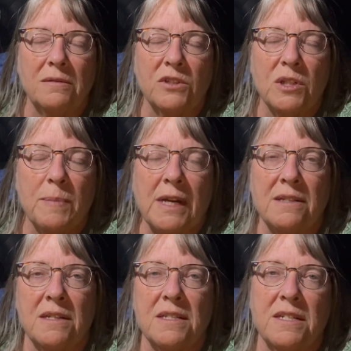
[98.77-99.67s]
just
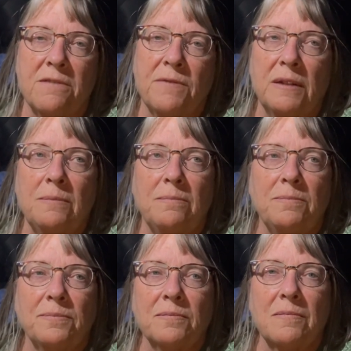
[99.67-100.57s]
because it's different,
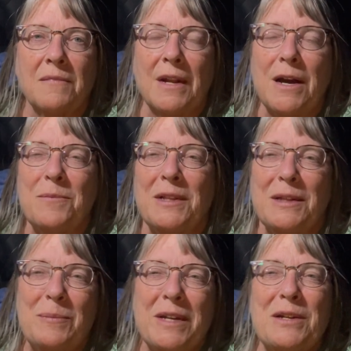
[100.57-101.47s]
I'm a
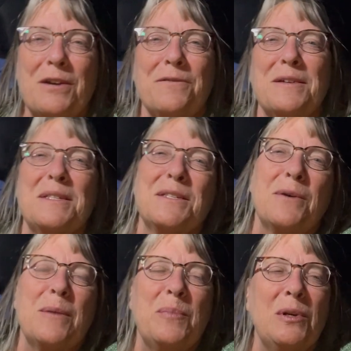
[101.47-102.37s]
little bit nervous. So
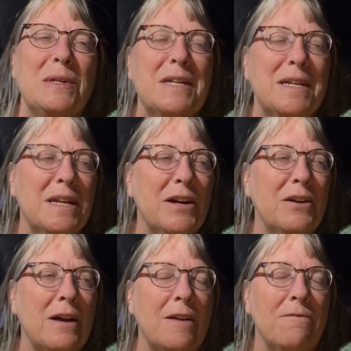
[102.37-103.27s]
I pulled in
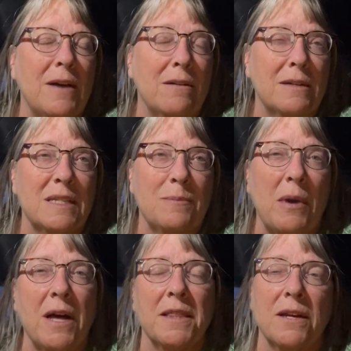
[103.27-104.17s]
here. I found a
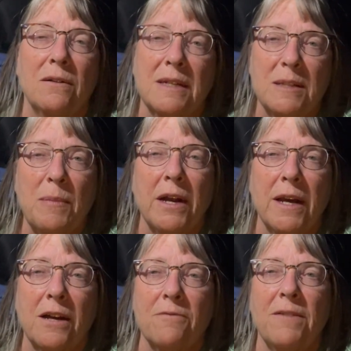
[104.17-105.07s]
spot. The only spot
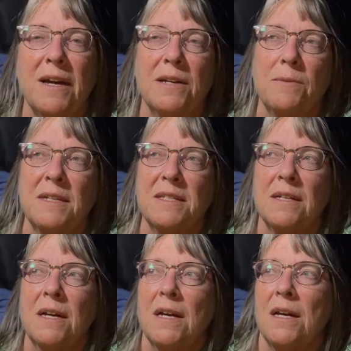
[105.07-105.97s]
I could find was
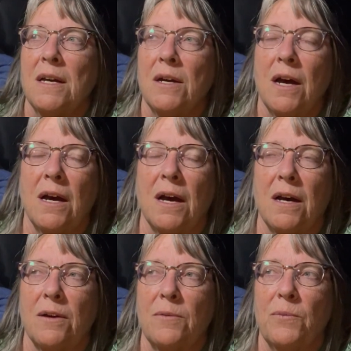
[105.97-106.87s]

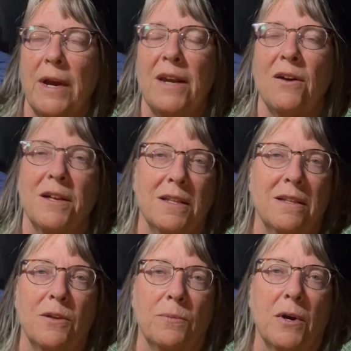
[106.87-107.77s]
right
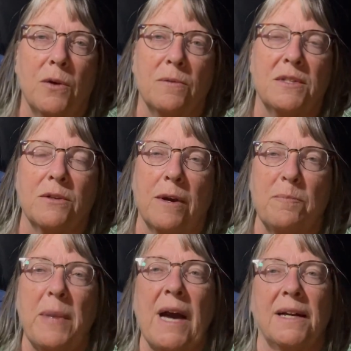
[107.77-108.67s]
on the road. So I'm
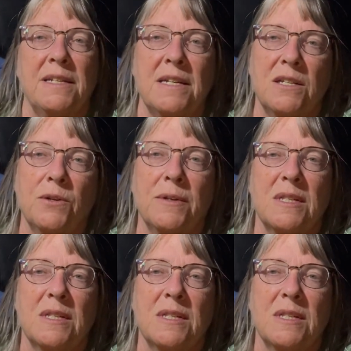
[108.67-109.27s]
backed into a